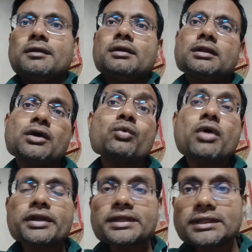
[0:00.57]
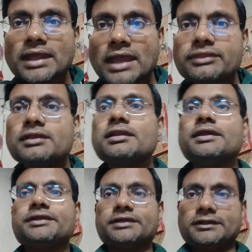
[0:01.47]
Now what is
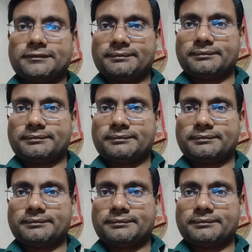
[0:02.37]
acceleration?